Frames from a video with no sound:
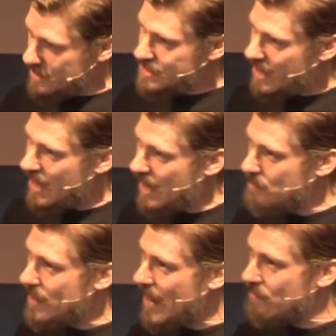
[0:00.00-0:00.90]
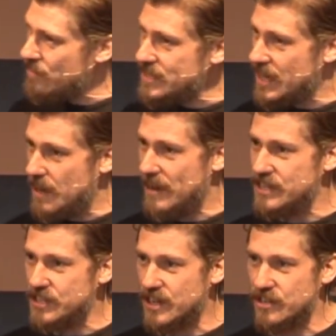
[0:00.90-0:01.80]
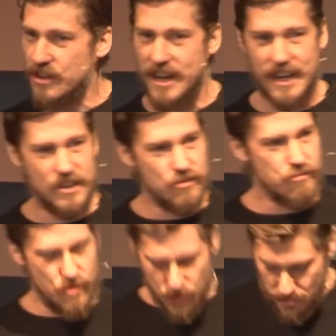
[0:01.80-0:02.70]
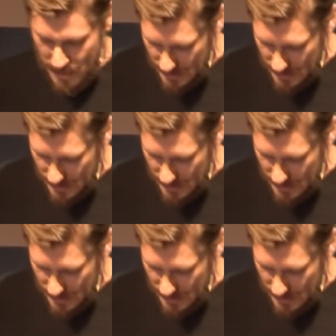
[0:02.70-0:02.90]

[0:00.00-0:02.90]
time, every time I start trying to control my